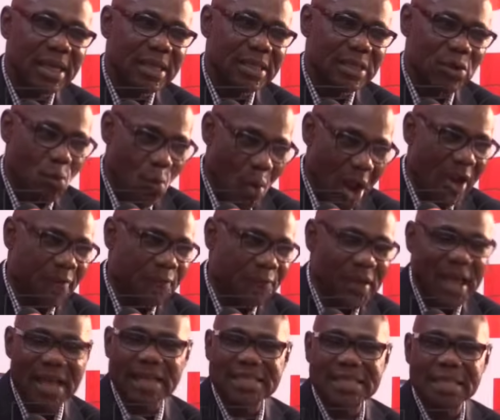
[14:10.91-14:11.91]
the
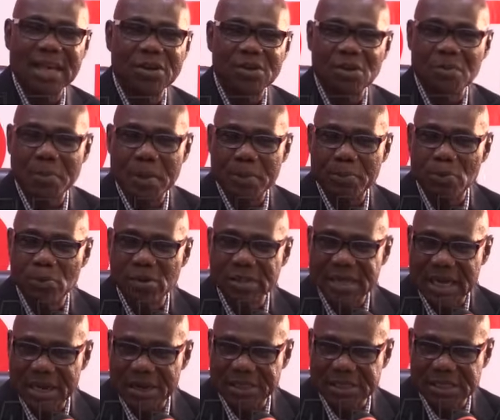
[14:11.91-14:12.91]
welfare and security of people, is
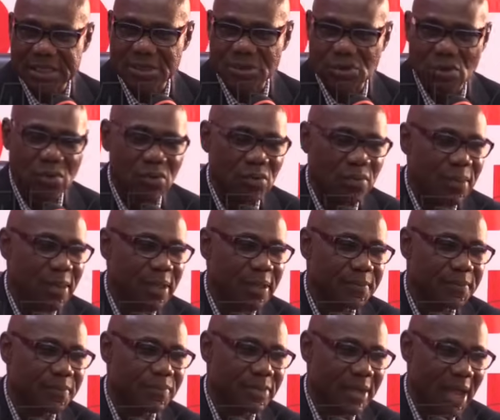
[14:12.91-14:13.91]
guaranteed. So
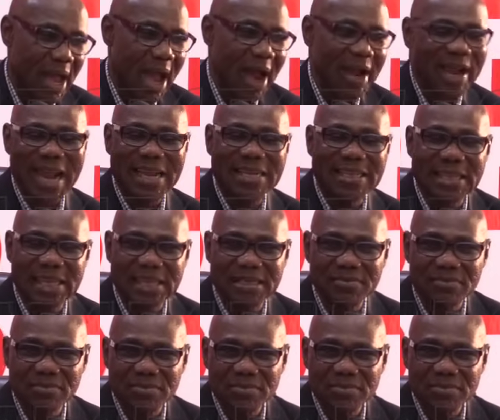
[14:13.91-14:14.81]
our candidate